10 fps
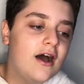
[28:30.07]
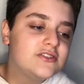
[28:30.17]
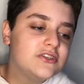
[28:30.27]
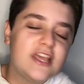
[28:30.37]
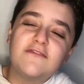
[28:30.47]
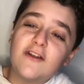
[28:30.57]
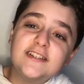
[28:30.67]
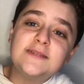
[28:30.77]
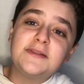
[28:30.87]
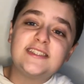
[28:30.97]
so yeah, very
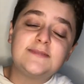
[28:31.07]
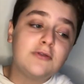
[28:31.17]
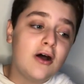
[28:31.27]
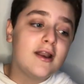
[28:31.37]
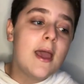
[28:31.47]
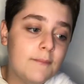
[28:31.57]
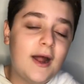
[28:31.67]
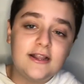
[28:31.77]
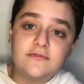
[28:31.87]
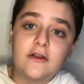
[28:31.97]
simplistic plot,
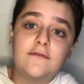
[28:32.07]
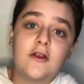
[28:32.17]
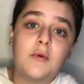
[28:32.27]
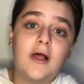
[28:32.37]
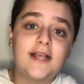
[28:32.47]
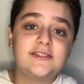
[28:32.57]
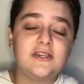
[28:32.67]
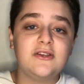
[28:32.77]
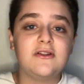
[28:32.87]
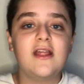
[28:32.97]
but it's very, very well
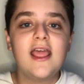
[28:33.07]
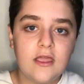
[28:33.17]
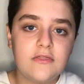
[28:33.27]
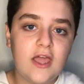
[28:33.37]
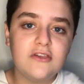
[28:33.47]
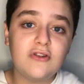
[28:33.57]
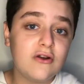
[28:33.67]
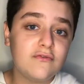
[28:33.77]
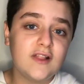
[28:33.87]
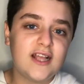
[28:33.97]
executed in that you don't
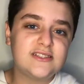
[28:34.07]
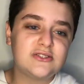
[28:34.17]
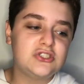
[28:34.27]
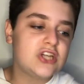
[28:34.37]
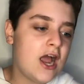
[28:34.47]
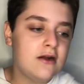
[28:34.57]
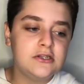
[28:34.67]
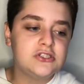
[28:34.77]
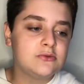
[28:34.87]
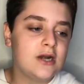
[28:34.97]
feel like it's so
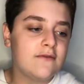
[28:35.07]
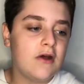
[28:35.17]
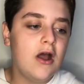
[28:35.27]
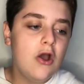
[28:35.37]
childish or whatever,